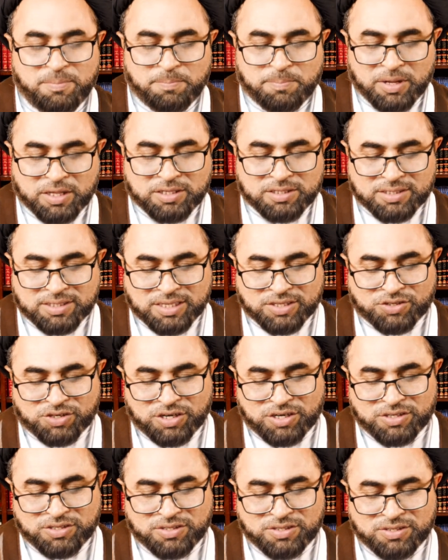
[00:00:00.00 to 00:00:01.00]
Brothers and
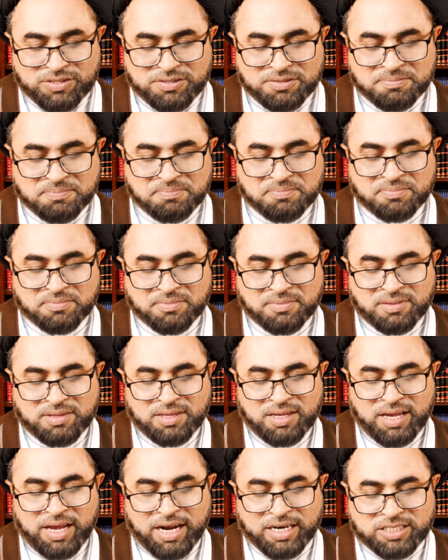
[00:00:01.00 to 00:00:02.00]
sisters,
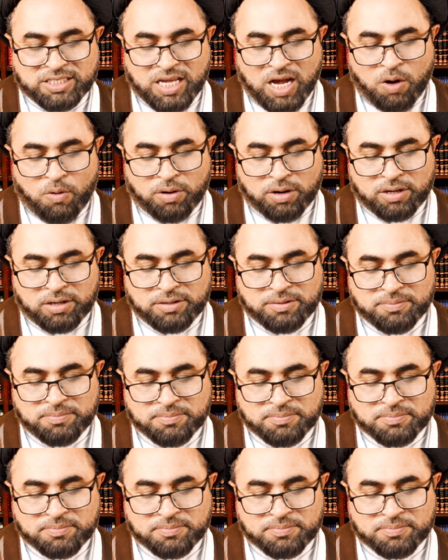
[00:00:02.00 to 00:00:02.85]
it's our